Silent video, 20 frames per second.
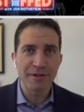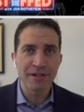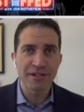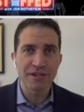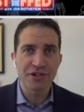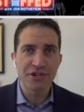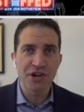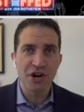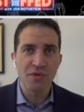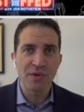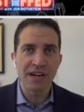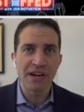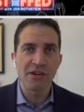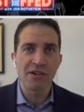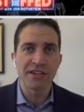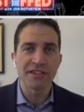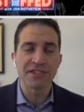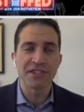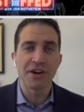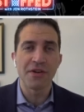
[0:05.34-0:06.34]
of the show we
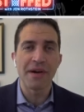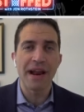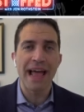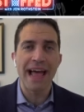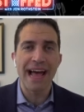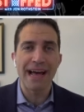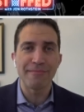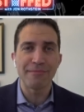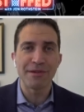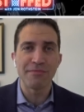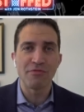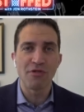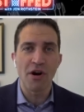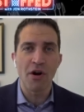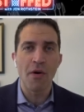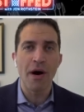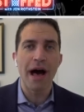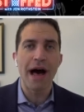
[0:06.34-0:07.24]
call Don't At Me, Bro.